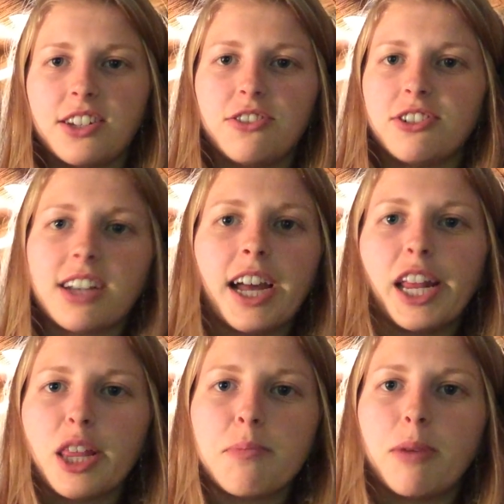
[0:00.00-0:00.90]
just
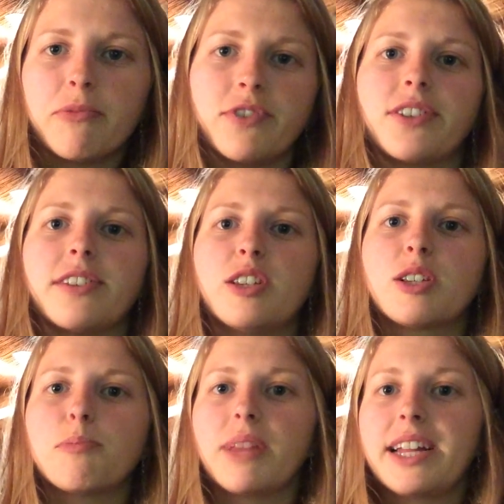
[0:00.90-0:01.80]
cutting them up
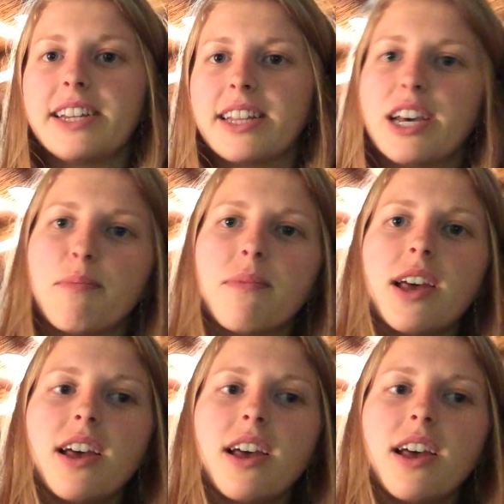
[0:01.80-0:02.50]
versus blending them,